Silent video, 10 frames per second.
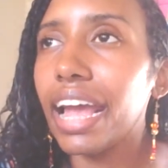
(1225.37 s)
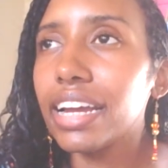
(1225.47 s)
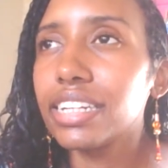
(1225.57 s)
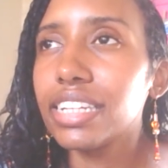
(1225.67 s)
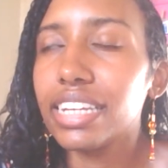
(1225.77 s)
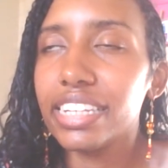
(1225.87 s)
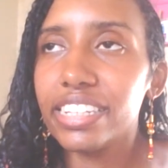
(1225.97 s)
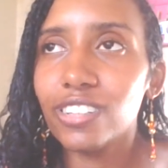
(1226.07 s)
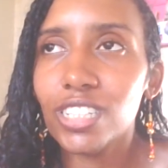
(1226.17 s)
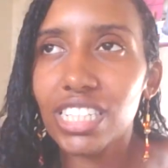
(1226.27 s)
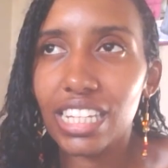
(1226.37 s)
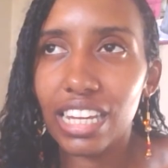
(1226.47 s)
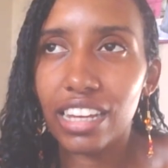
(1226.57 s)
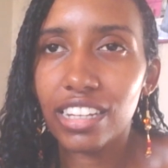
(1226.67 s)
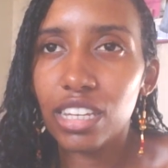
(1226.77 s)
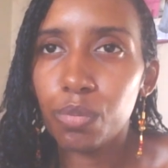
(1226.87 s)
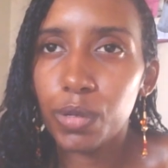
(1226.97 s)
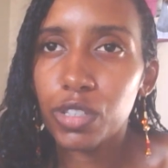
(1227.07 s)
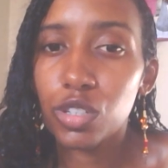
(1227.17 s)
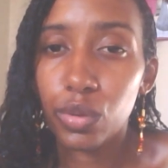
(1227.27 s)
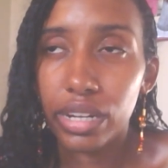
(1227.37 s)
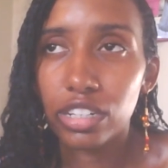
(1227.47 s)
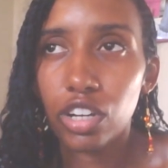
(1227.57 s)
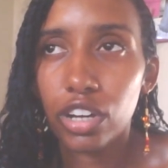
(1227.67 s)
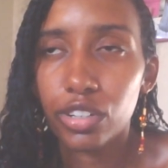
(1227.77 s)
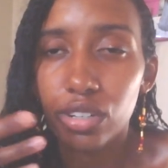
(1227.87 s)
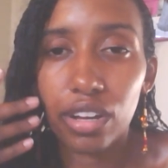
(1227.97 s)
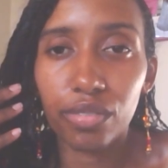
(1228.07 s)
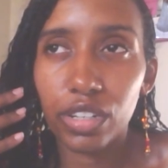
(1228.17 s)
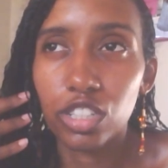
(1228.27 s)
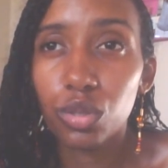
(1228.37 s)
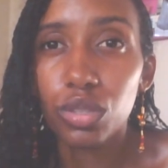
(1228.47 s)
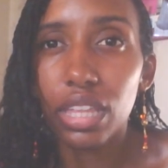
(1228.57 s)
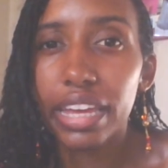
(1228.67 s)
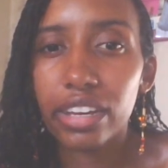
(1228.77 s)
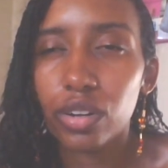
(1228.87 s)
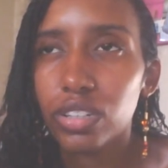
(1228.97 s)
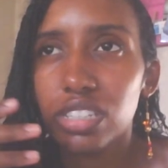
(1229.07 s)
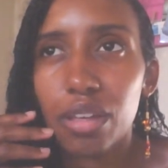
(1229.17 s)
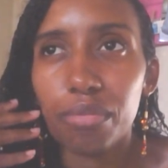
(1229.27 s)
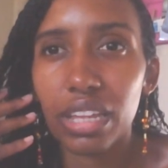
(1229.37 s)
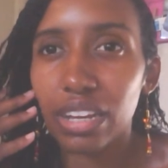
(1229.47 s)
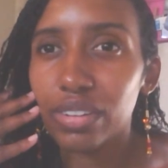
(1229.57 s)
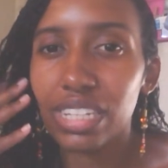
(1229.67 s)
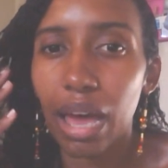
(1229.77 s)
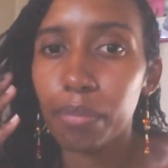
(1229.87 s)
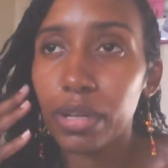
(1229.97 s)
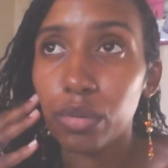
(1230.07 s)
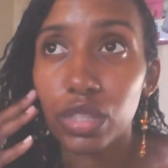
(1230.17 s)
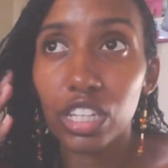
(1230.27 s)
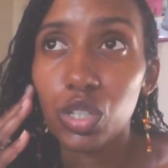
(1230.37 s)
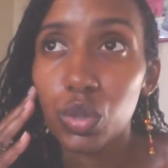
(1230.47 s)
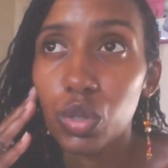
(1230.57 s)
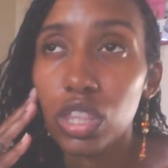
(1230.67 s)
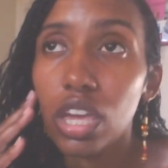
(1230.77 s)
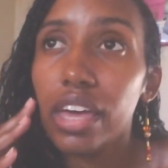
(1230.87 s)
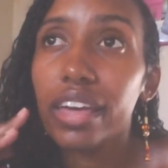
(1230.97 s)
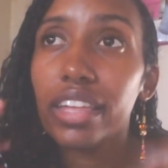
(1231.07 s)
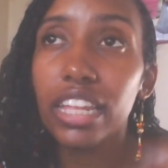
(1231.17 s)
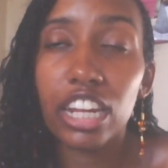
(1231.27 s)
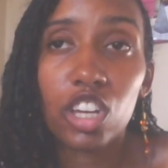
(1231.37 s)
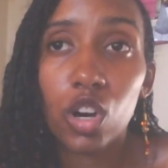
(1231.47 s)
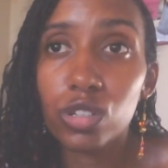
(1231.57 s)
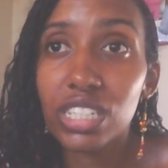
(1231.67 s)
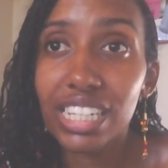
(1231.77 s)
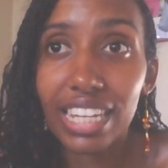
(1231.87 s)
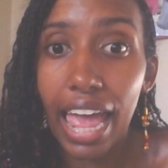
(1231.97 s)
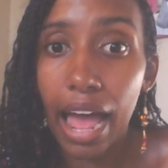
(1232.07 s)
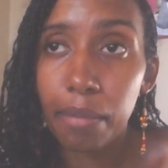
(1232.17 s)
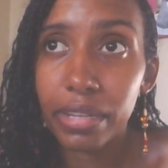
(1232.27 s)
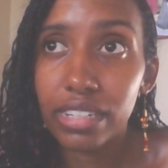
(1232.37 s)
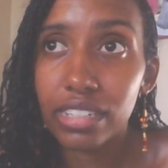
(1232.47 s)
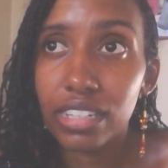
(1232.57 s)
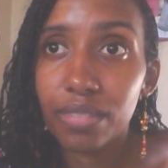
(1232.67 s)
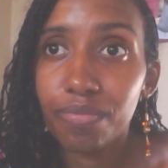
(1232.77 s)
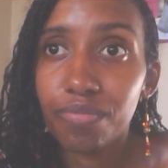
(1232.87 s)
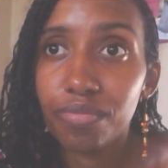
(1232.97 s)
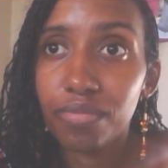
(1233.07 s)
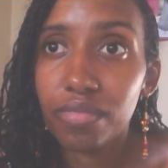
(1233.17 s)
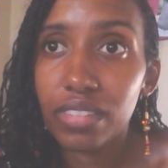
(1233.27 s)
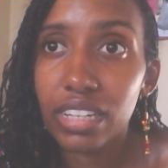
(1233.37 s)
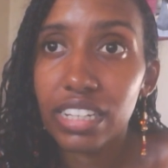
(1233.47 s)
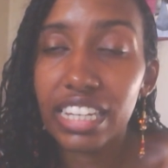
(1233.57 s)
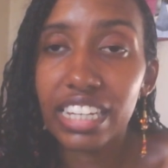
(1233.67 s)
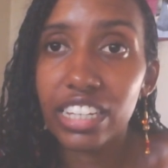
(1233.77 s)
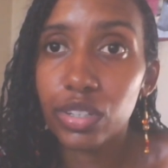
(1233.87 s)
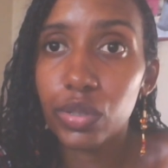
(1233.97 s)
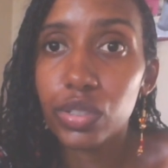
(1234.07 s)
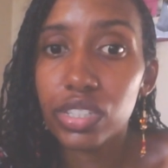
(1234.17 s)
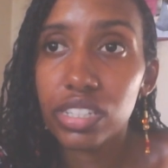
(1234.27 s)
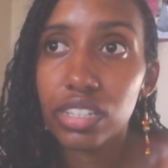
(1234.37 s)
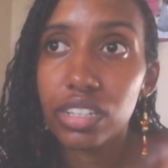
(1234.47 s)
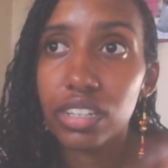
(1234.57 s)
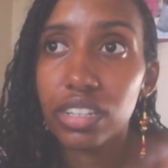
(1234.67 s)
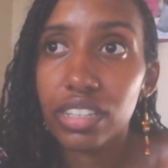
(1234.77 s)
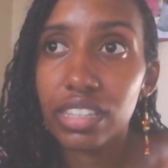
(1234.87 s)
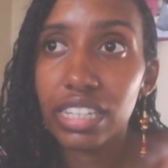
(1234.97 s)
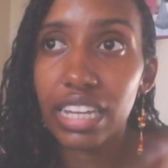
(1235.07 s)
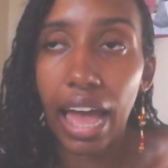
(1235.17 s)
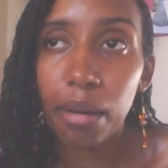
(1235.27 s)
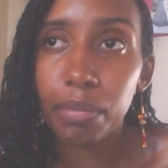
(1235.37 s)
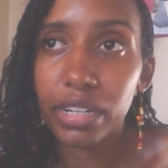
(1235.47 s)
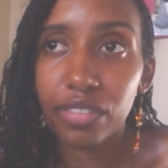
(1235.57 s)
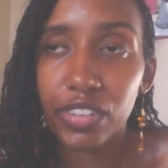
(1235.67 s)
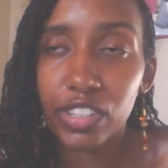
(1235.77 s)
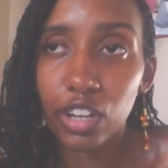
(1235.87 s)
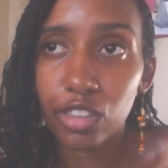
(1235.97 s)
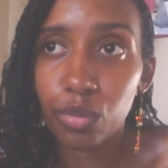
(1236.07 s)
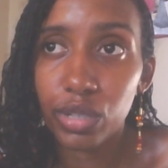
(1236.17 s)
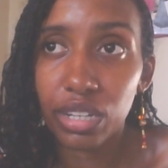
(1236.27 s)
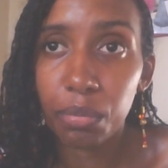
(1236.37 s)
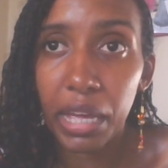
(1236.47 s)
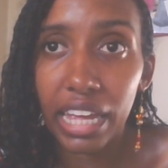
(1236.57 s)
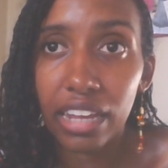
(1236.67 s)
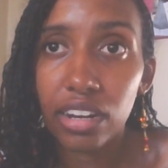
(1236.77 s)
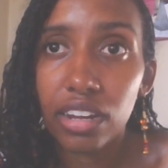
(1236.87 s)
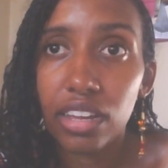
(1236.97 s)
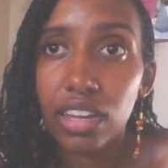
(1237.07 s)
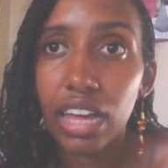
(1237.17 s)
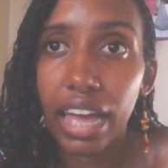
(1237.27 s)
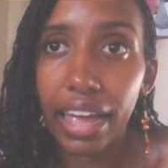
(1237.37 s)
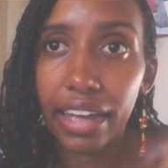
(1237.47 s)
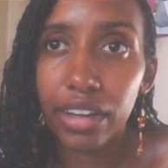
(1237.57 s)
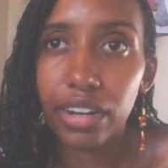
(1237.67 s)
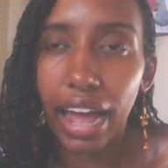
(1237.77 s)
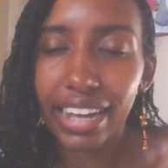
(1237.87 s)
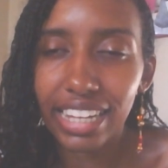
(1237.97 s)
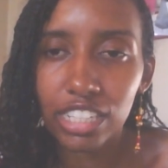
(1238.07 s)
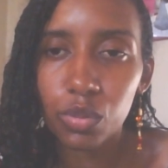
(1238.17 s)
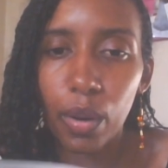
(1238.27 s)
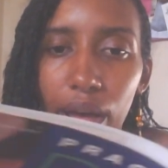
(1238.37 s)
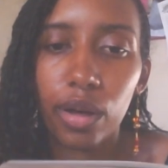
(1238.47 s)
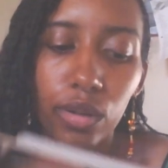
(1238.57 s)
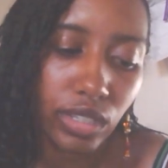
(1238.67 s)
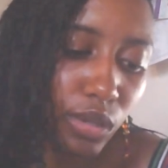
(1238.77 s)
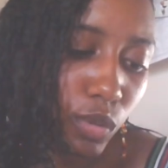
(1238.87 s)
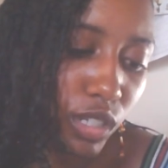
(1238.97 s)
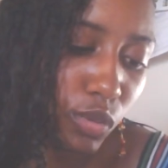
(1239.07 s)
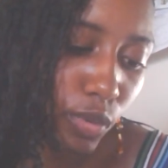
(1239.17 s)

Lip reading: and he heals the innkeeper's granddaughter of a toothache or something was happening with the tooth. Then he goes to the abbot. He heals the abbot of his arthritic pain. And I guess while he was